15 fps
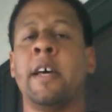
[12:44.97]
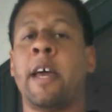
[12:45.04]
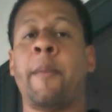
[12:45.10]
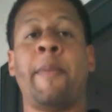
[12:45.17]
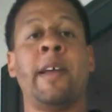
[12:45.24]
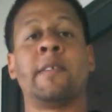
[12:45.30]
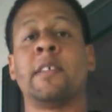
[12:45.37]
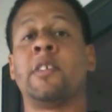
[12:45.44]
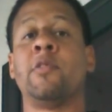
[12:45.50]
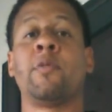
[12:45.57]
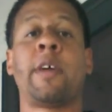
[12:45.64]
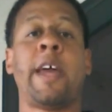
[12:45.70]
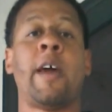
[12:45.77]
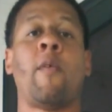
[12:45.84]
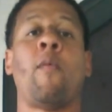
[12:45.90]
It means that you
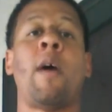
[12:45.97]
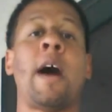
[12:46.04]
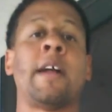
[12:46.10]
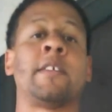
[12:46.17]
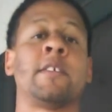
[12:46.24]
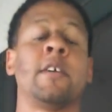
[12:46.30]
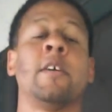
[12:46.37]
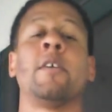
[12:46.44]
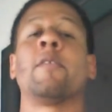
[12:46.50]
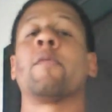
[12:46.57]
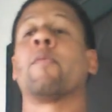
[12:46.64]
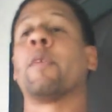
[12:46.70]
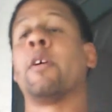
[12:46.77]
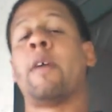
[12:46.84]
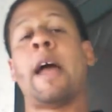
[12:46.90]
can't watch
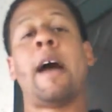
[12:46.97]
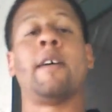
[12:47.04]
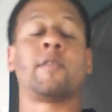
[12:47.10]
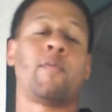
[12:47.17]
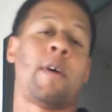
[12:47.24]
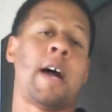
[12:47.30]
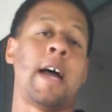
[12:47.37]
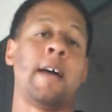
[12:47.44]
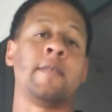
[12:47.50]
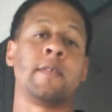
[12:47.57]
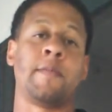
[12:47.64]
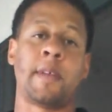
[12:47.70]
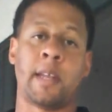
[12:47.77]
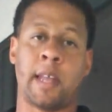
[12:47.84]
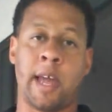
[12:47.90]
Real Housewives
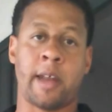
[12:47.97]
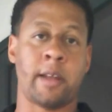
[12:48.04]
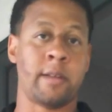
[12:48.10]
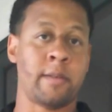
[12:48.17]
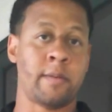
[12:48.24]
of Atlanta.